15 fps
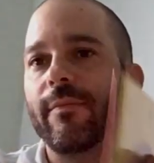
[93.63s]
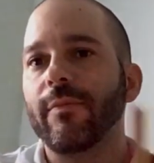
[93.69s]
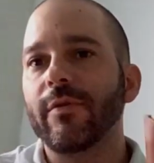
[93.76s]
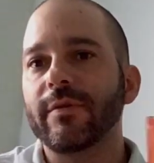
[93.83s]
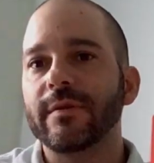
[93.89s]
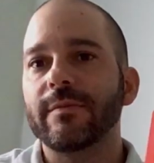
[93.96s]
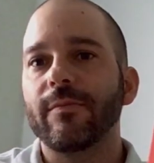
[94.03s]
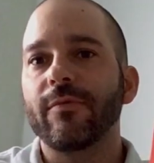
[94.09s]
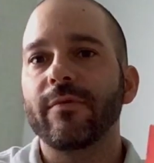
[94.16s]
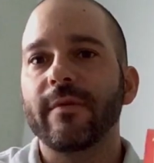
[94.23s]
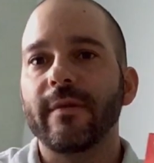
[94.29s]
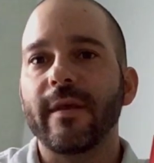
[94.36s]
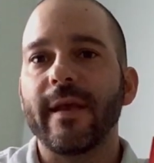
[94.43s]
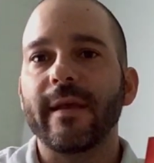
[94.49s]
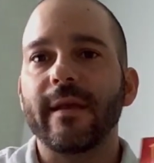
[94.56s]
books more
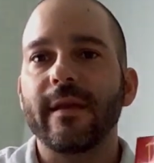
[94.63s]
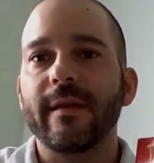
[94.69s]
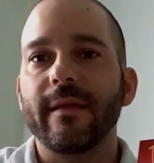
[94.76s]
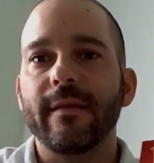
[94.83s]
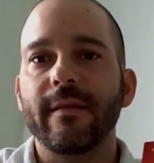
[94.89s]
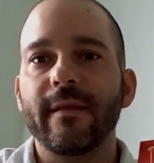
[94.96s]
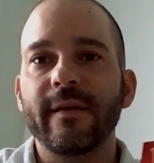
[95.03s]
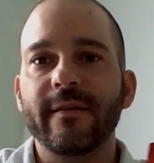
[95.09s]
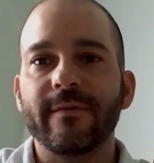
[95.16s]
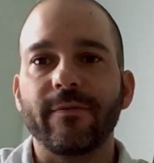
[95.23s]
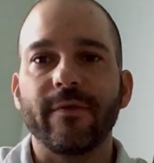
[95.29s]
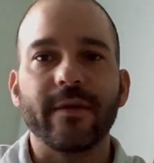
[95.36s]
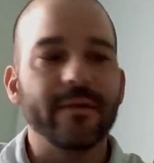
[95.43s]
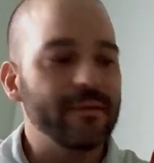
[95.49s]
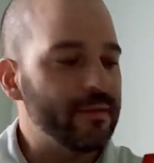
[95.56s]
like this
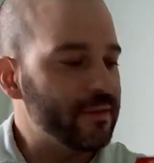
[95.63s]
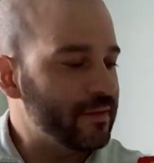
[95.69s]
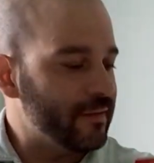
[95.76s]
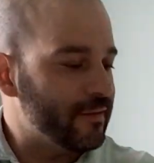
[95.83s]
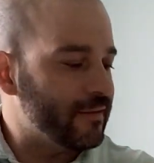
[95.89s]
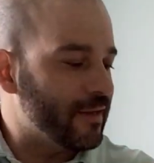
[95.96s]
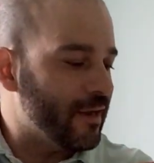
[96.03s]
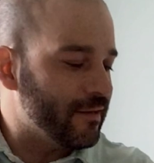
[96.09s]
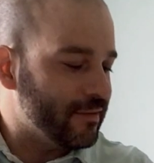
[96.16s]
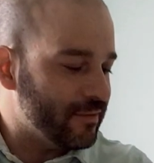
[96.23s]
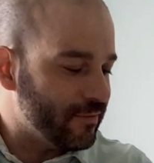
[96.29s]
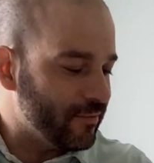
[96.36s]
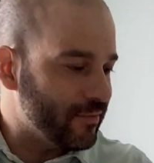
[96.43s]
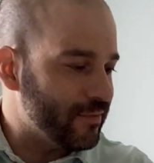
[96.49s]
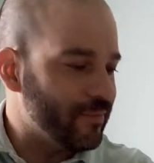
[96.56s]
one. This is
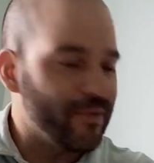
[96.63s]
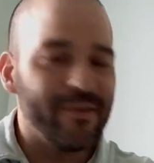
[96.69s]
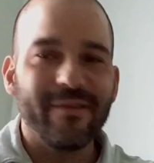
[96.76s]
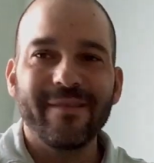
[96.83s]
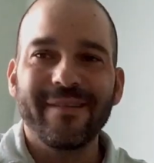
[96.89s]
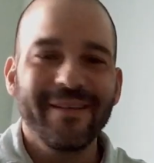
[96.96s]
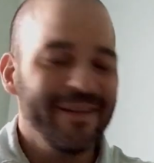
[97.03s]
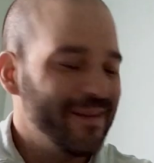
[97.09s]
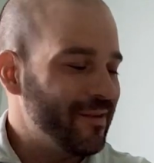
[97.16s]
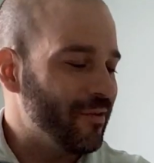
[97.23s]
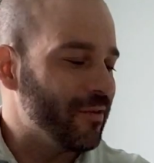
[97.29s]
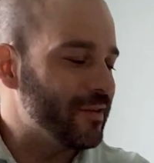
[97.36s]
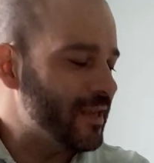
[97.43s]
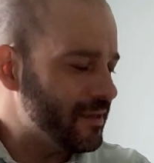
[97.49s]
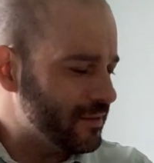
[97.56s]
Dinosaurs
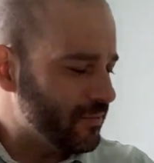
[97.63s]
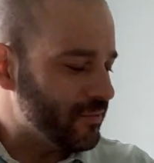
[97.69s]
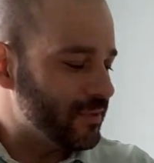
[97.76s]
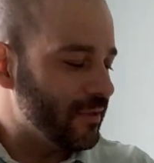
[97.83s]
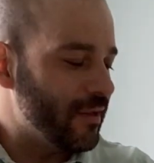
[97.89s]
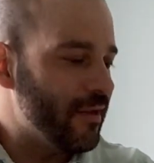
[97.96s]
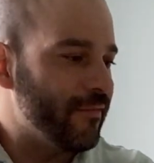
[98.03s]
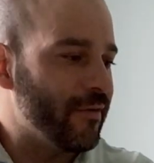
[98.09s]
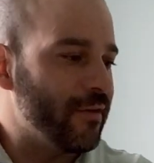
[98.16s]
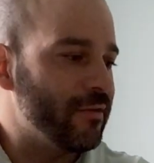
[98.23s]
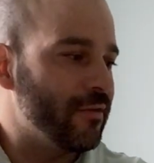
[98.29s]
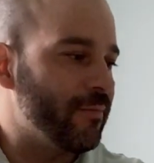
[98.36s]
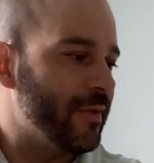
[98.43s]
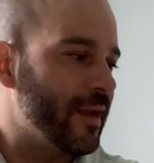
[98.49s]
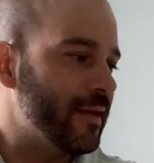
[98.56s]
Dinosaurs Love
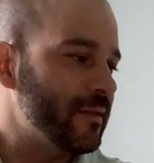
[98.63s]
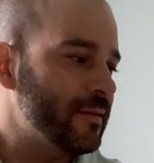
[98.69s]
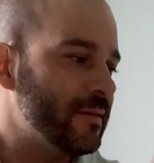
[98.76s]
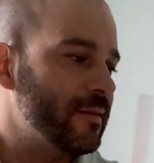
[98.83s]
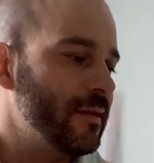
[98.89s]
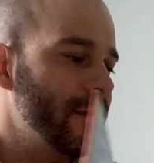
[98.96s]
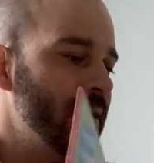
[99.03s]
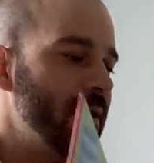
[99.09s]
Underpants.